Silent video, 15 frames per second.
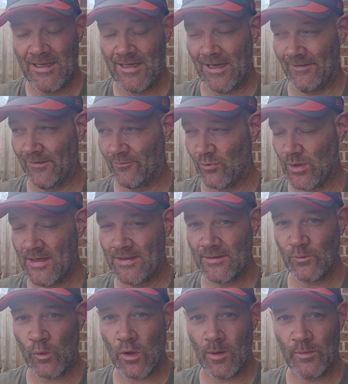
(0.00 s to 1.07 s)
And the
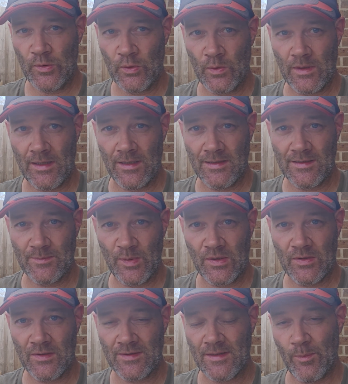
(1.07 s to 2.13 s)
reason why I'm doing it is
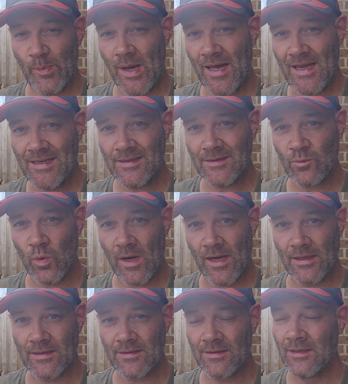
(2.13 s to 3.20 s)
because the painted
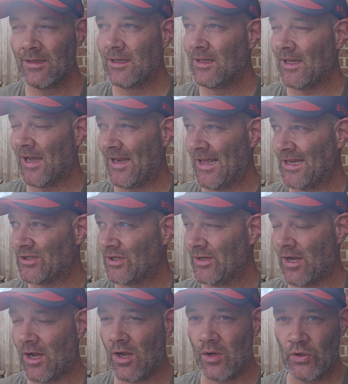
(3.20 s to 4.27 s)
ones, and as you
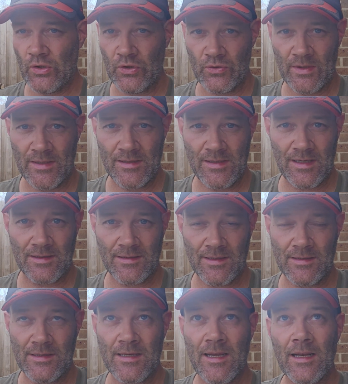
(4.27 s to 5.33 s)
know, during duck
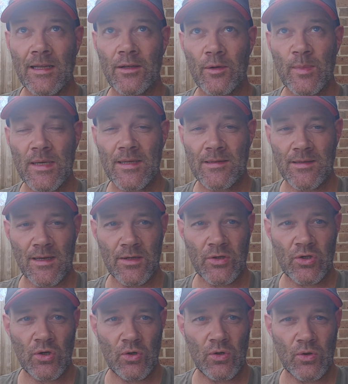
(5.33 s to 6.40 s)
season you get a little bit of
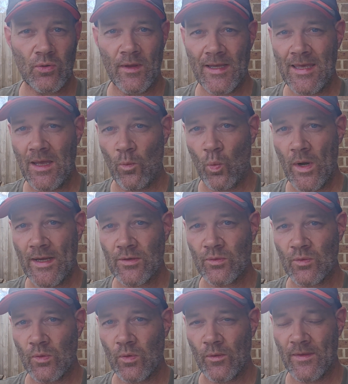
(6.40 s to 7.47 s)
sunshine, or they get wet,
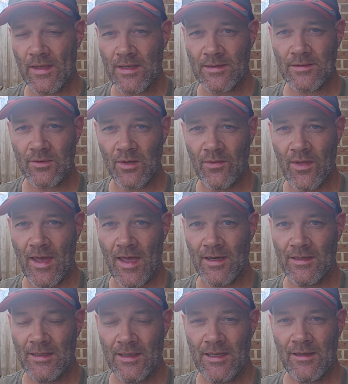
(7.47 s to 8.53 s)
or things like that,
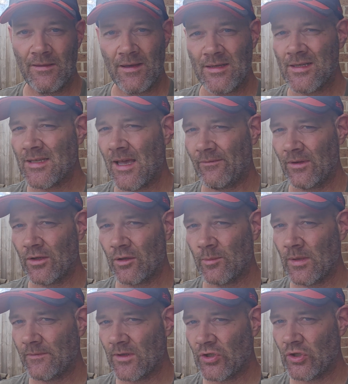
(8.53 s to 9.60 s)
they just have a little
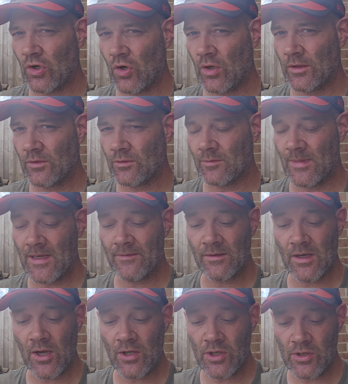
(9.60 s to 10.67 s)
bit of a shine to them, even
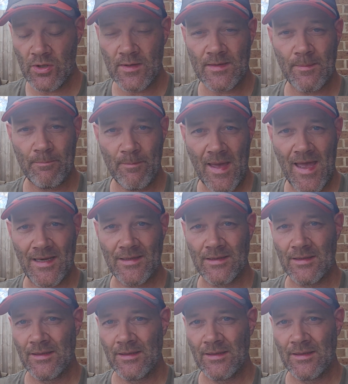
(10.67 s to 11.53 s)
though you're using matte